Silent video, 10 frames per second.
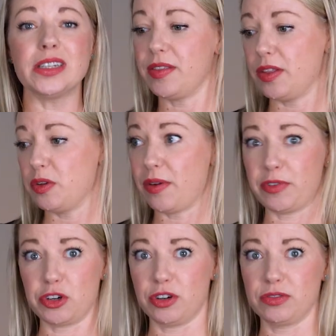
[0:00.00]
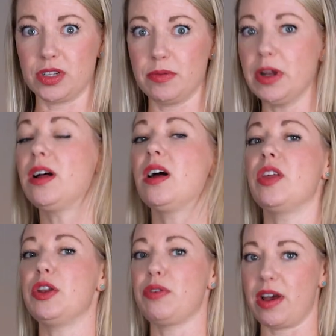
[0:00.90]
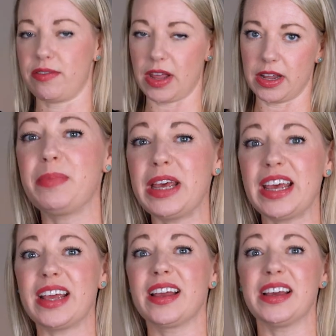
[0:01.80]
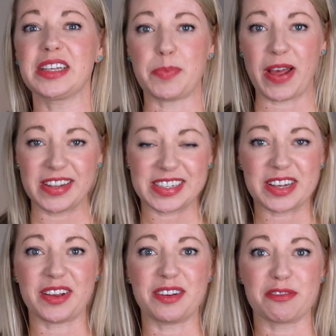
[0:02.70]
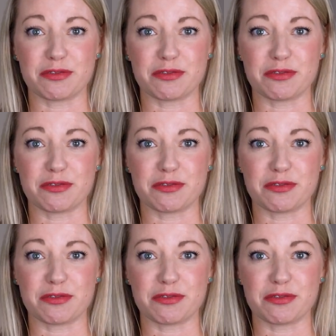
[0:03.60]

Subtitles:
And then you have your drones in the middle, and then you have like big, expensive,